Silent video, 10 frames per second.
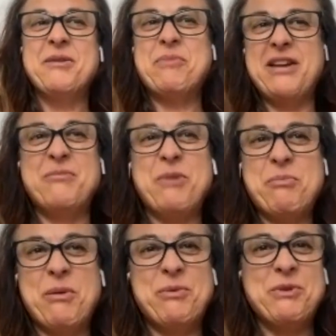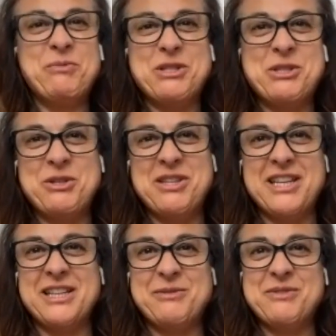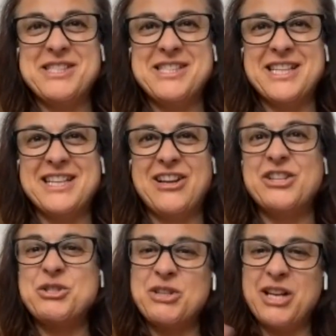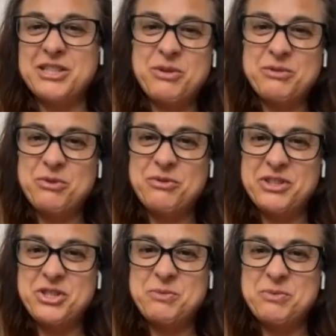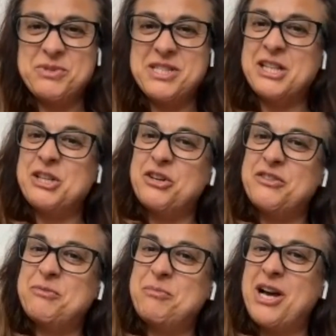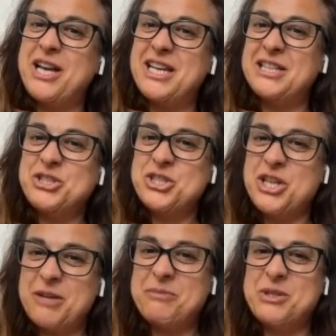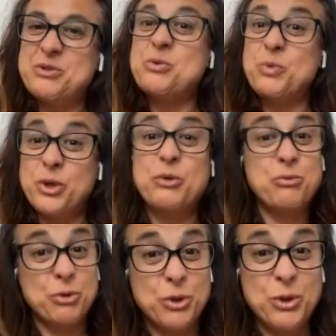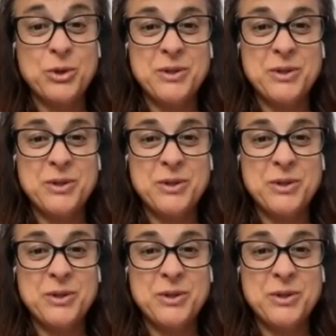Part of my problem with my toothache was that I do like to eat raw vegetables, and a lot of my lunchtime meals were raw,